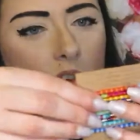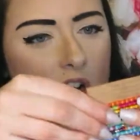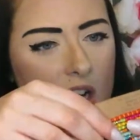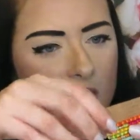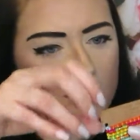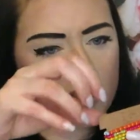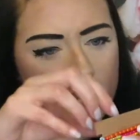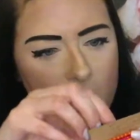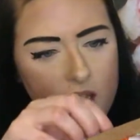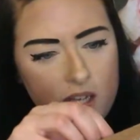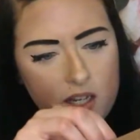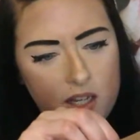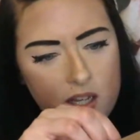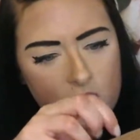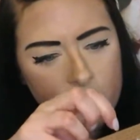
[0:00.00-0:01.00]

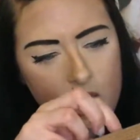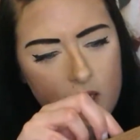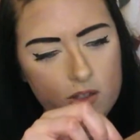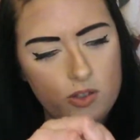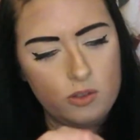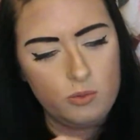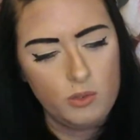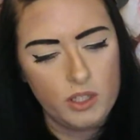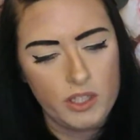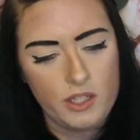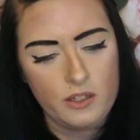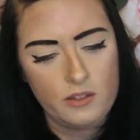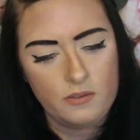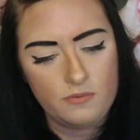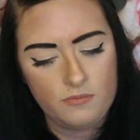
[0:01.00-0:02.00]
Roxanne
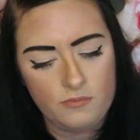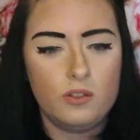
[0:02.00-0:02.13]
Asulin.